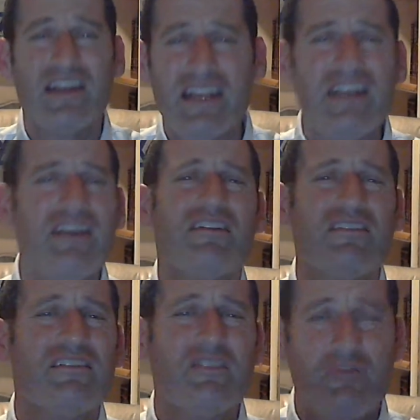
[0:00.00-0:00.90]
And
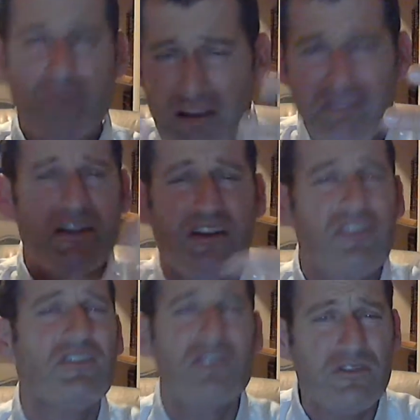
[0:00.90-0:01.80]
here, they're marrying
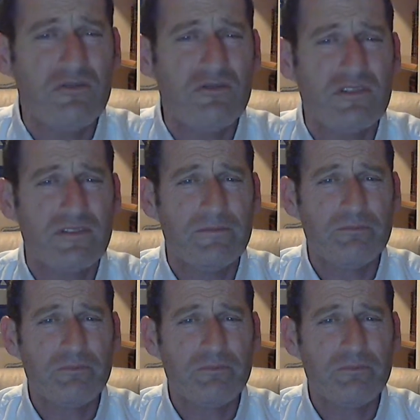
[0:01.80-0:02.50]
other Jews.